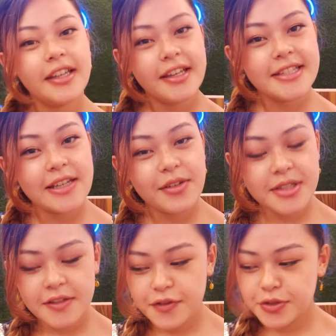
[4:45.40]
guys, that
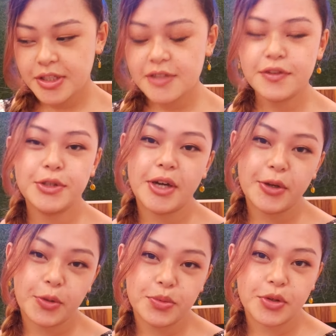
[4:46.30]
was it for today's video.
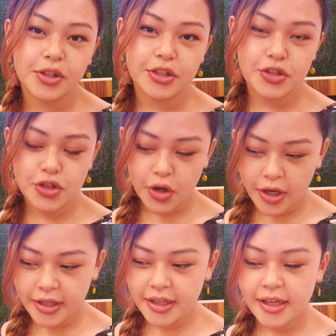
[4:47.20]
I hope you all
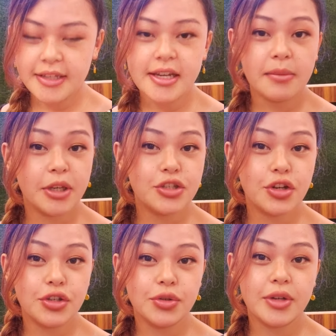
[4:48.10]
enjoyed it. Make
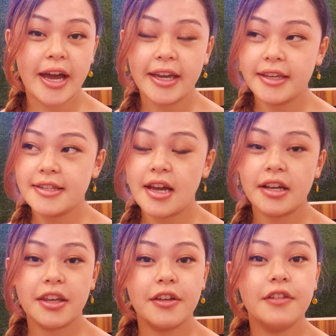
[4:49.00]
sure you guys
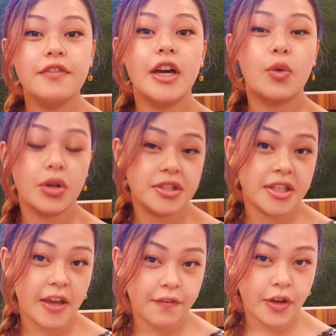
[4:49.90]
give
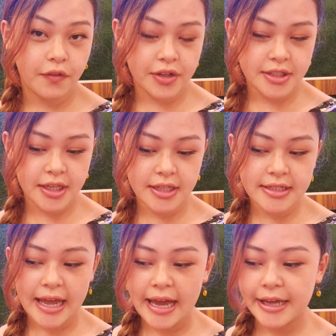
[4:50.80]
Acoustic Cafe a
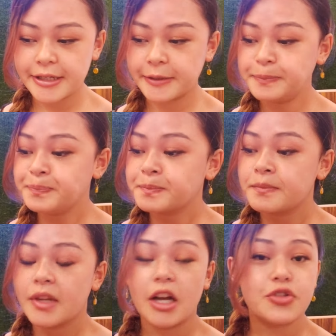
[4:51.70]
visit and
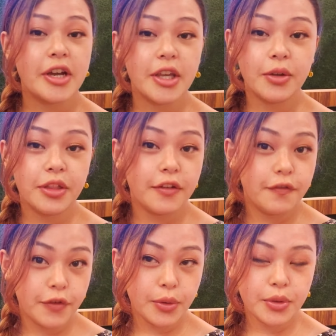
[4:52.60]
try out their
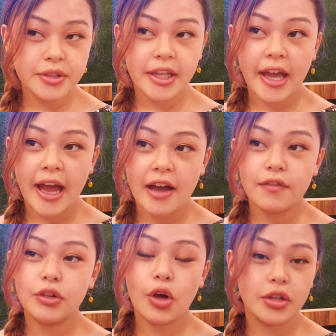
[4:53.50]
food. They
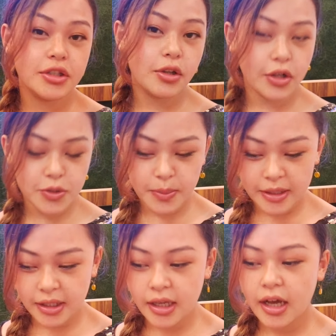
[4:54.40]
have lots
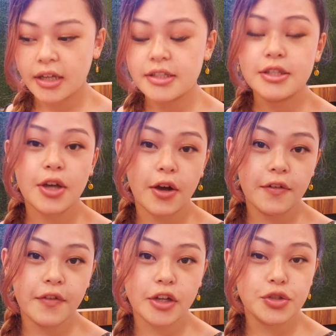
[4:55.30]
many
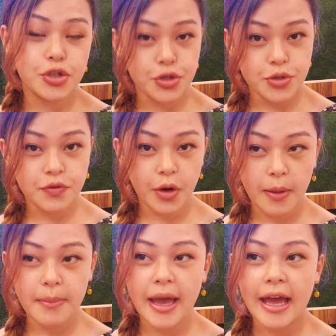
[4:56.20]
stuff to choose
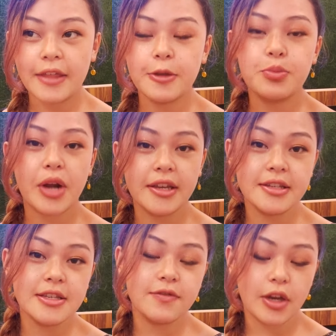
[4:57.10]
from, and the
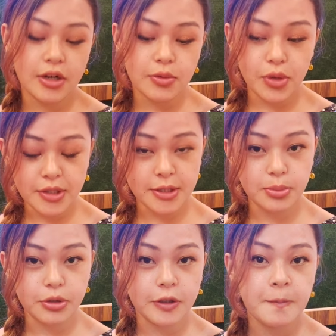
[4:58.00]
price is very
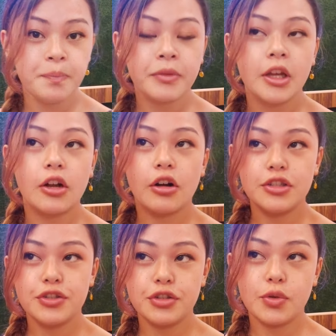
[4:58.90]
reasonable
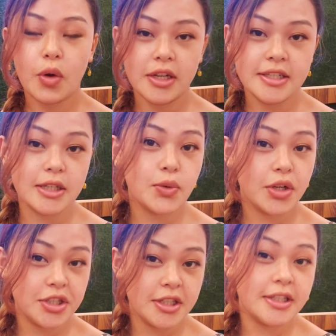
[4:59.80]
according to the quality and
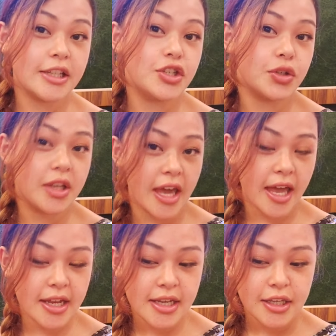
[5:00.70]
quantity that you
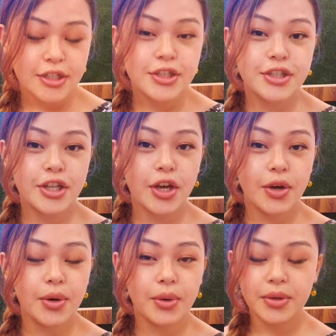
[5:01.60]
get.
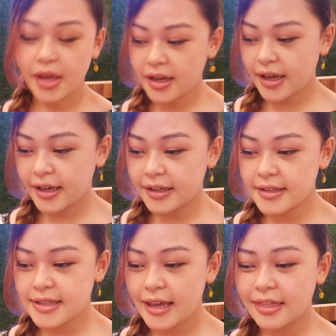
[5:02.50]
So yeah
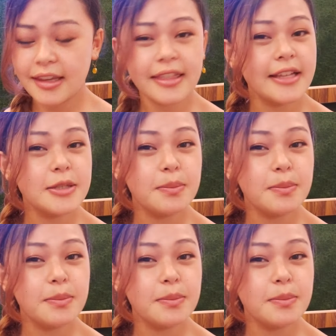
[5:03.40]
guys, I think that's